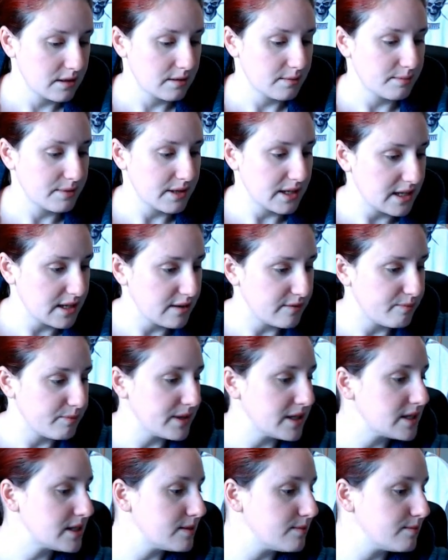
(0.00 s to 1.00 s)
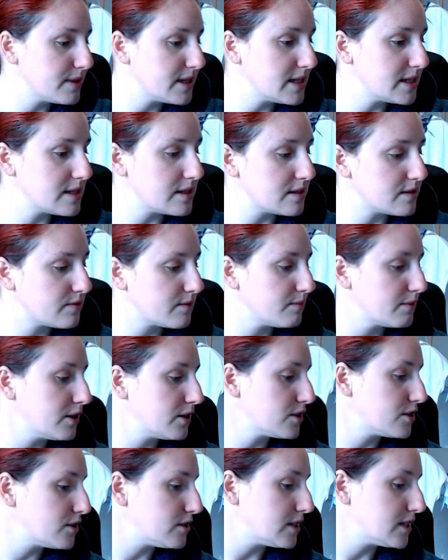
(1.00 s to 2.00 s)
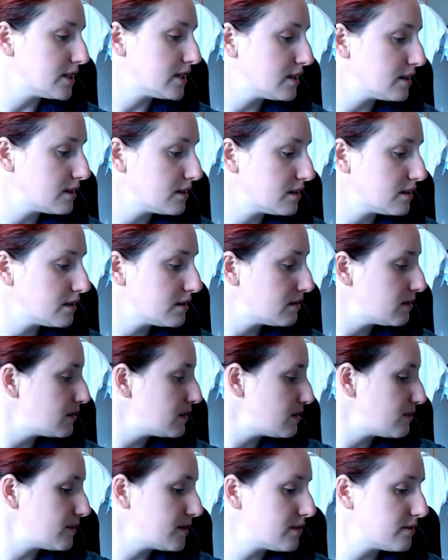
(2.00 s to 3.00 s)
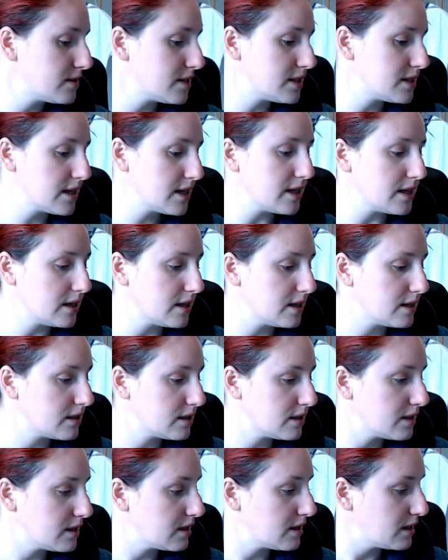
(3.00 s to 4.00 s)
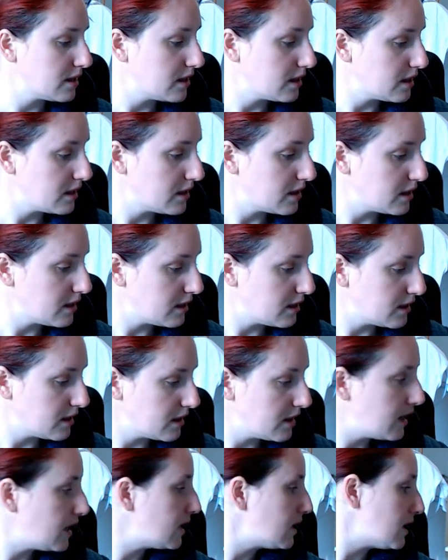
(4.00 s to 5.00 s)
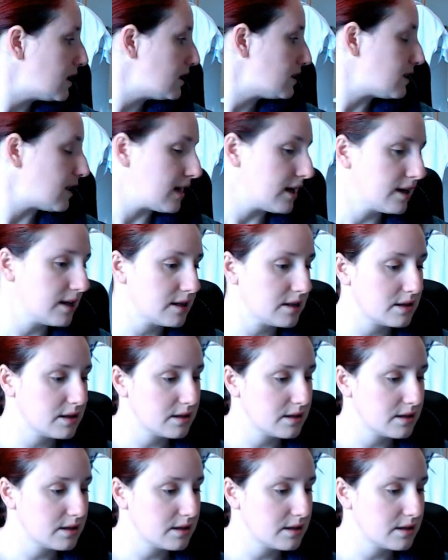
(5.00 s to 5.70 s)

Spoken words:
Plenty of bits and pieces from lottery. Where's my receipt? I need that.